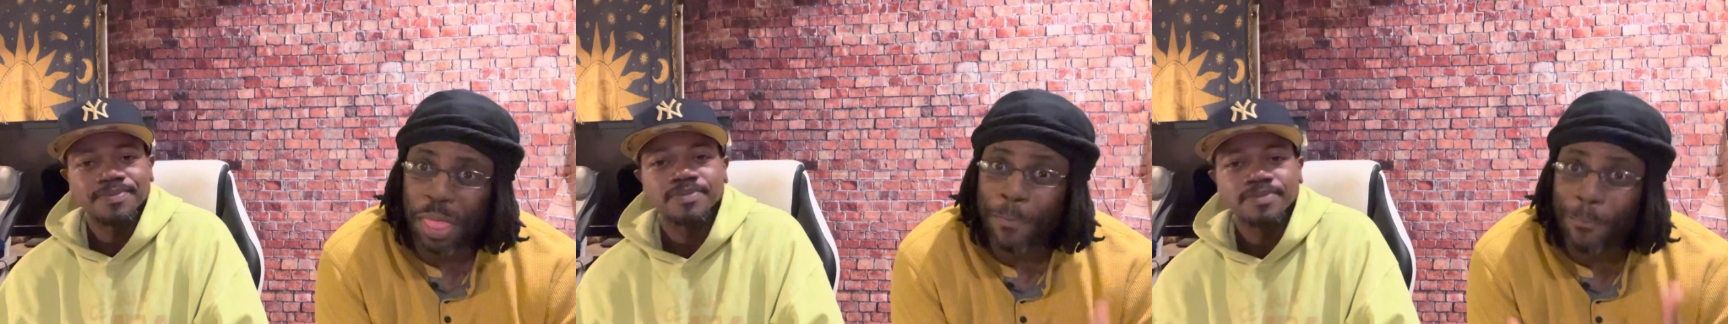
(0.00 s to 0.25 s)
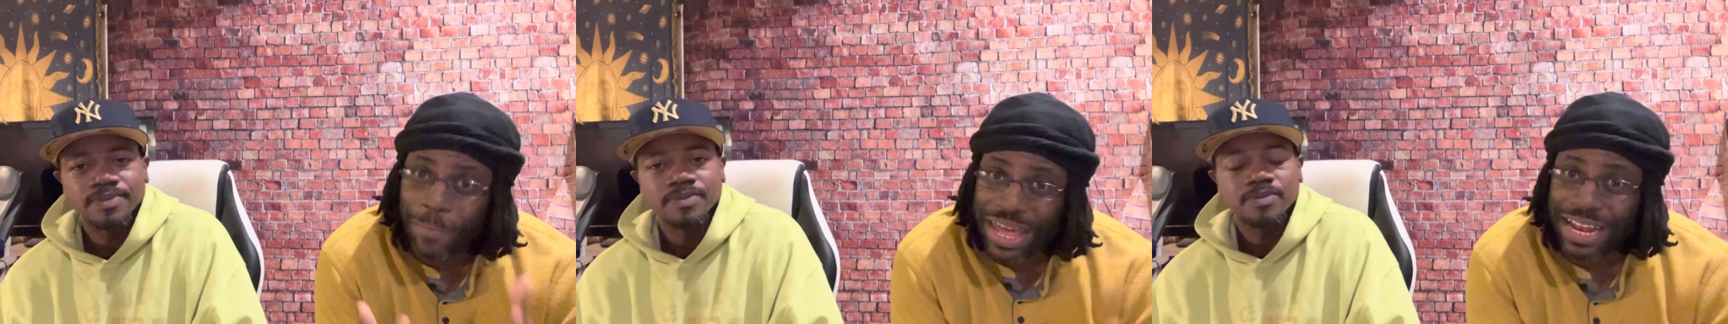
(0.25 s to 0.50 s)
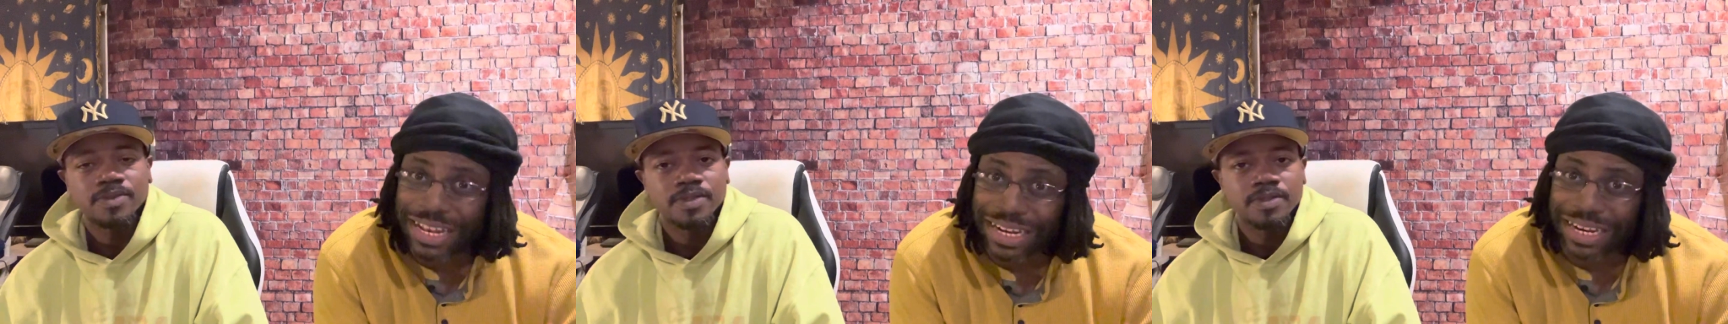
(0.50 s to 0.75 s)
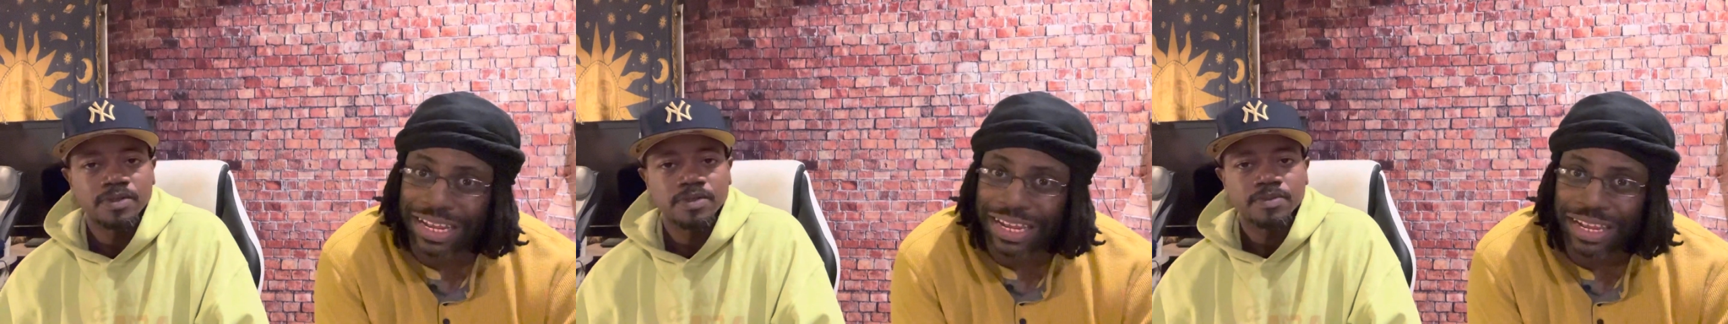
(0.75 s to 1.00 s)

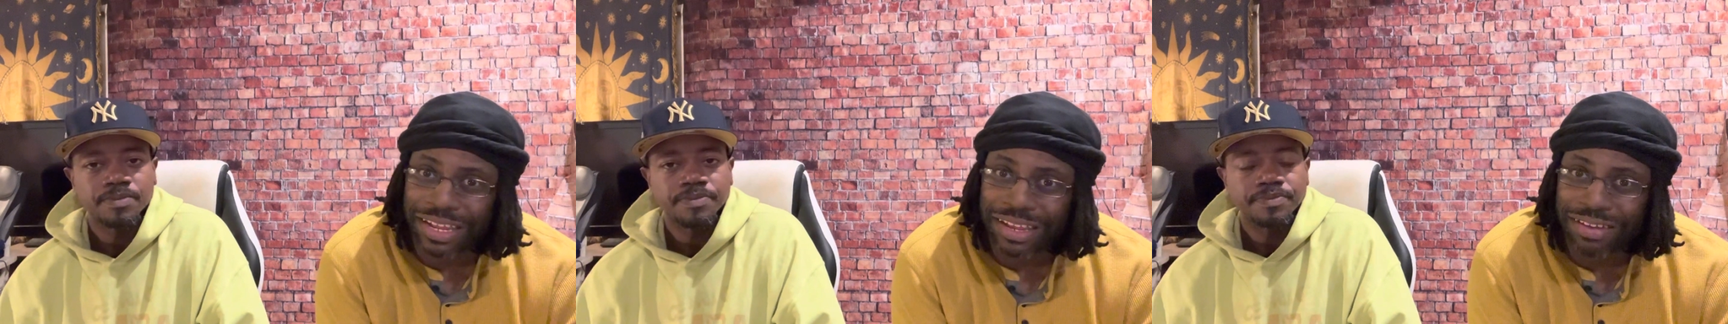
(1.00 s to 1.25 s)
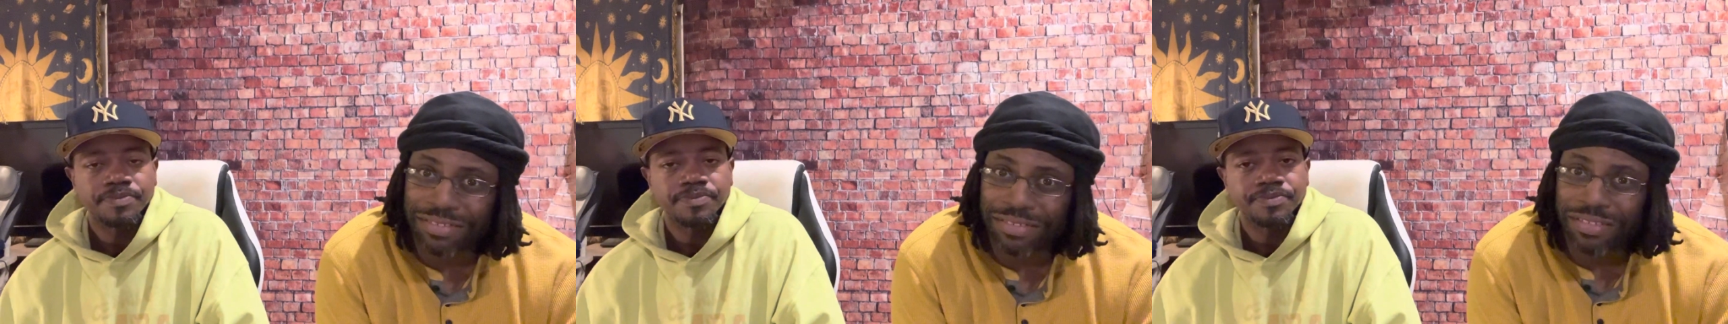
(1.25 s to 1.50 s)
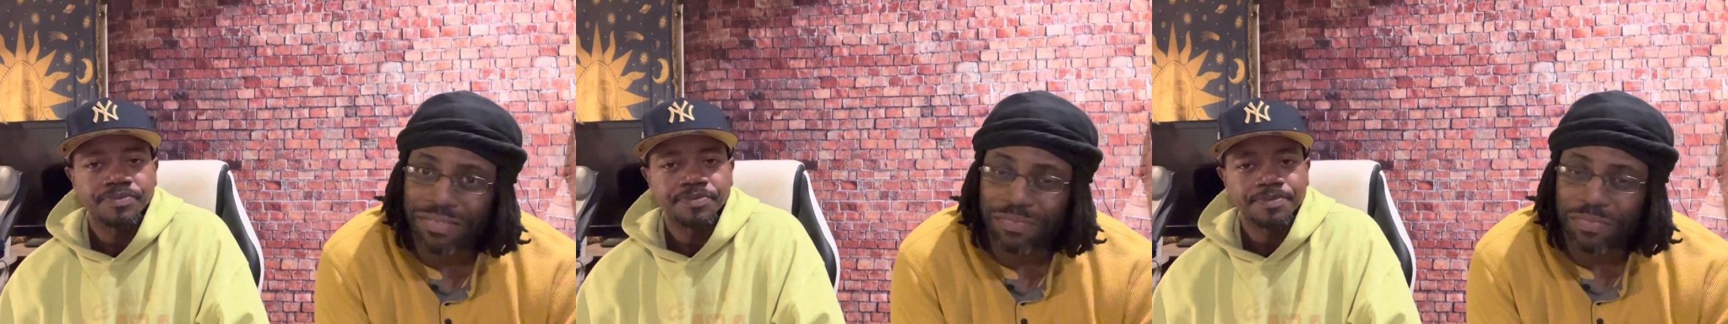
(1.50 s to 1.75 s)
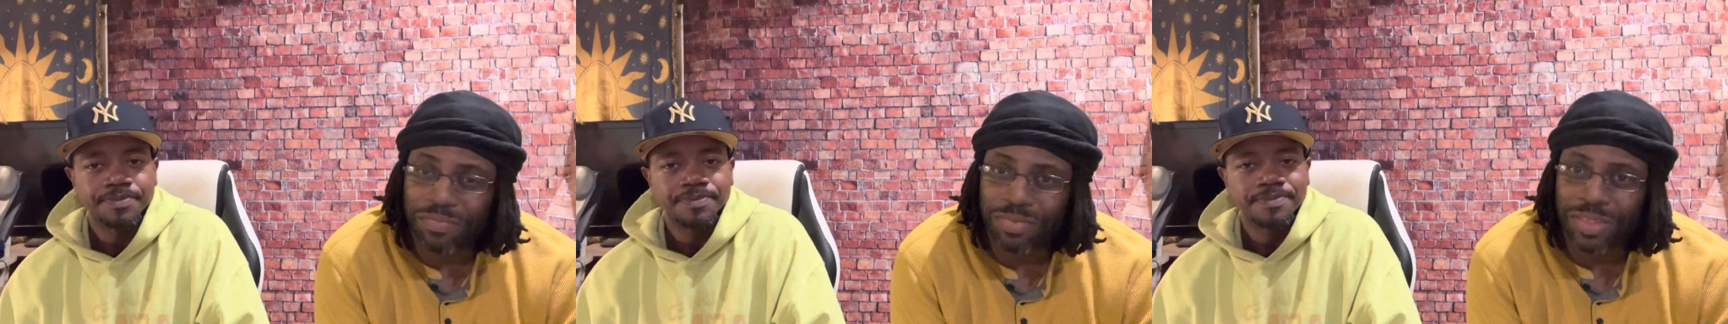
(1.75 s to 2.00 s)
Speaker 1: Mentally,
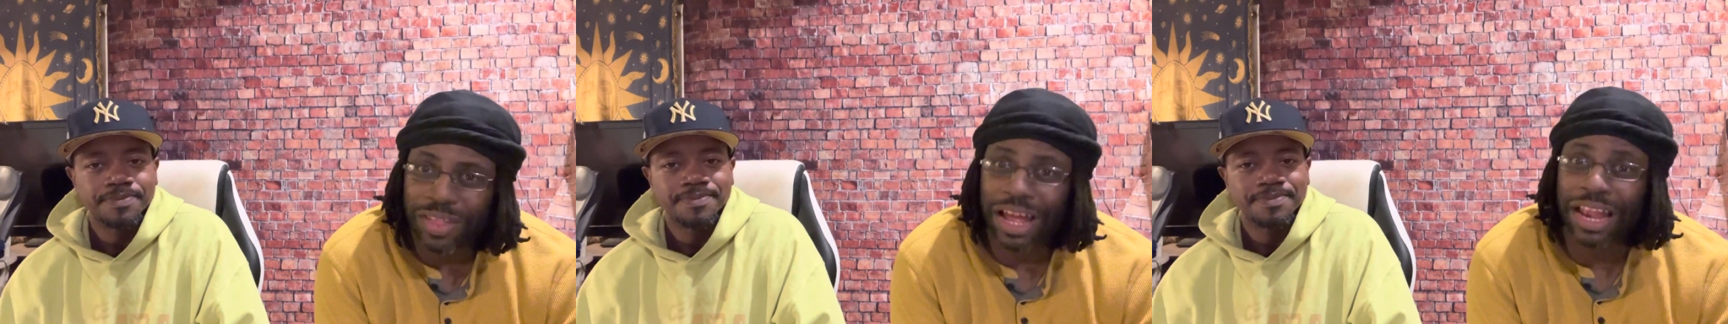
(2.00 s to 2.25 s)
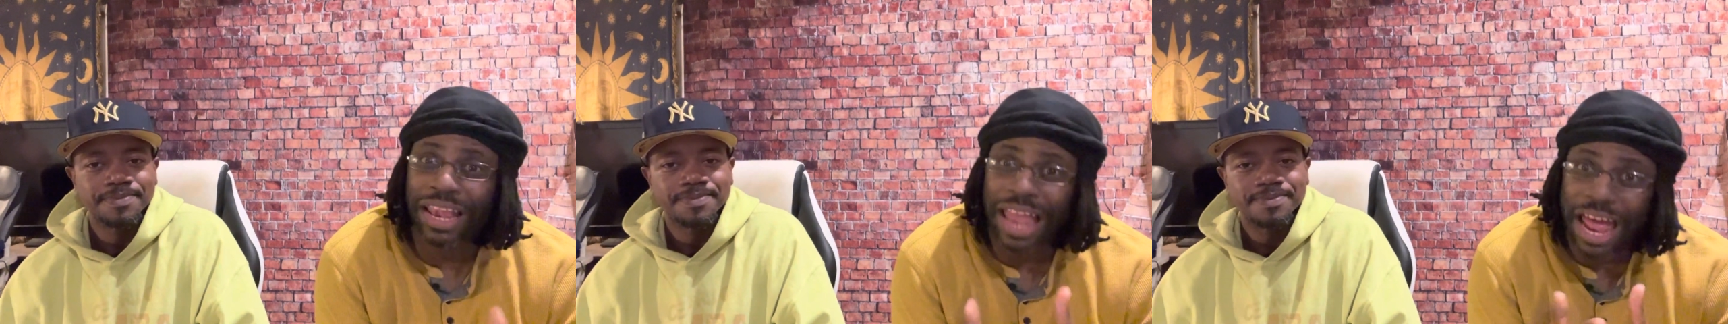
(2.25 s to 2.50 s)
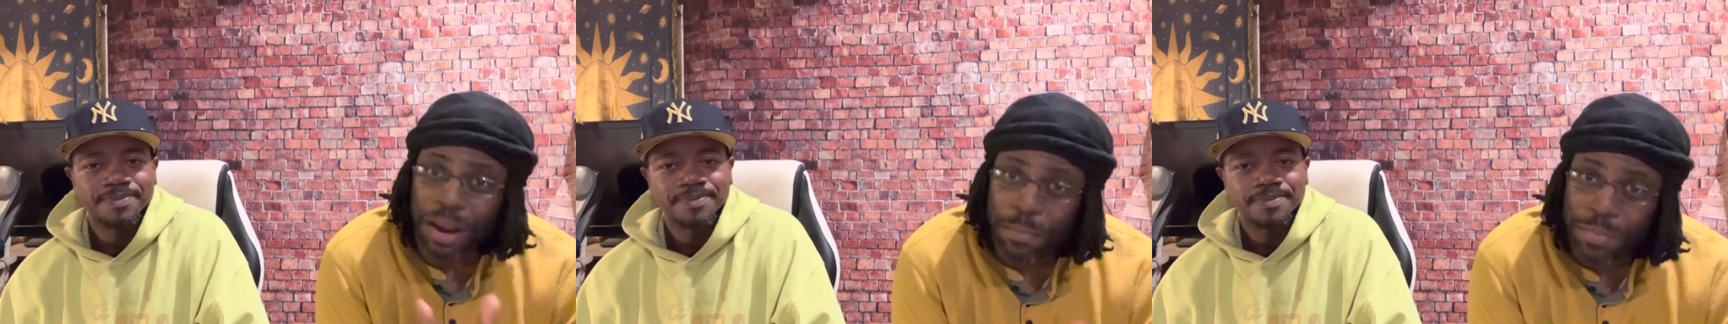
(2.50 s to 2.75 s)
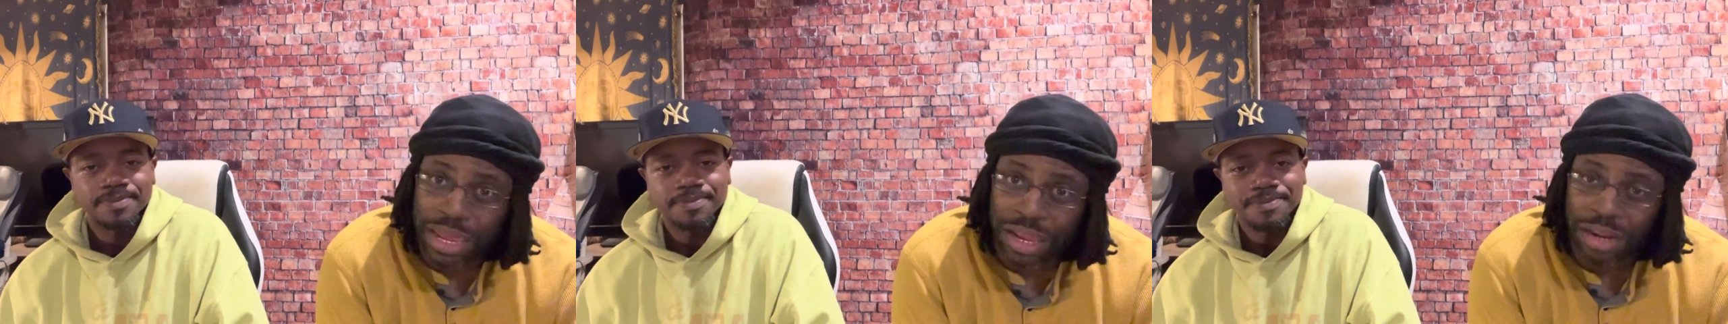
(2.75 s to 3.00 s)
a lot of
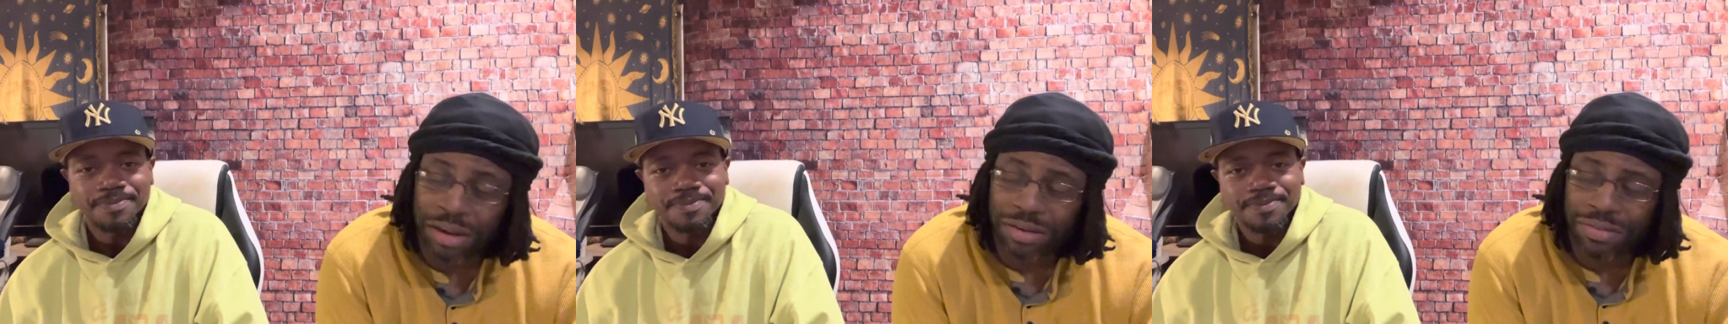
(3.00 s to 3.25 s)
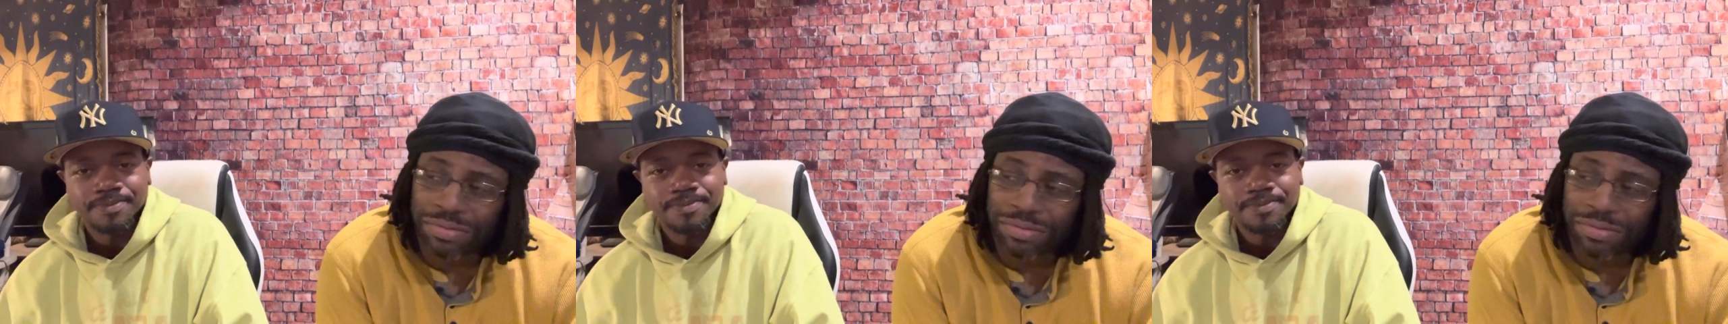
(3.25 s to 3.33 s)
men